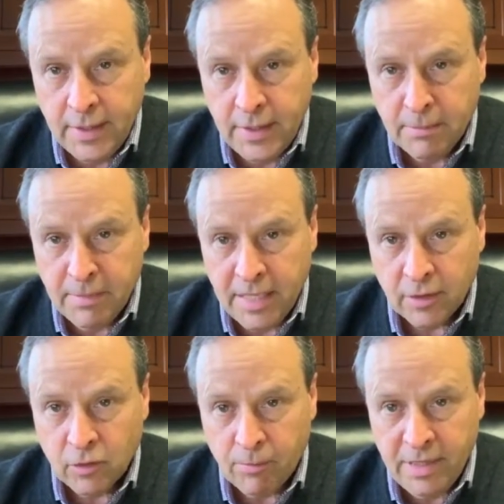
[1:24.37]
in
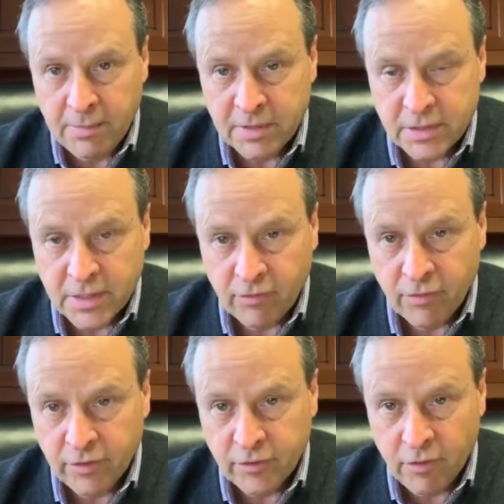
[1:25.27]
medical payments
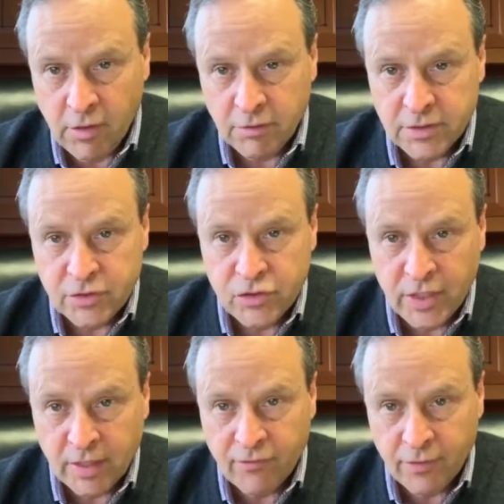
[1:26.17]
coverage. So always
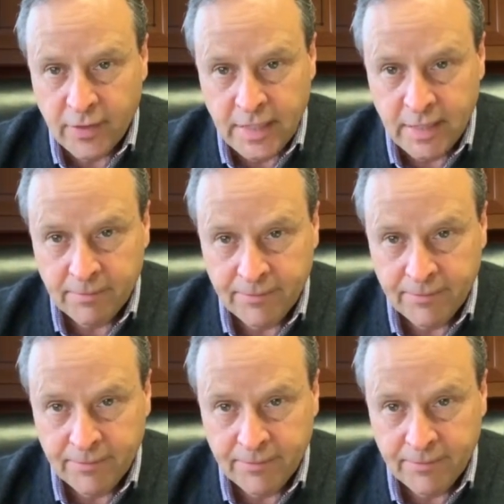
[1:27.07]
check for that.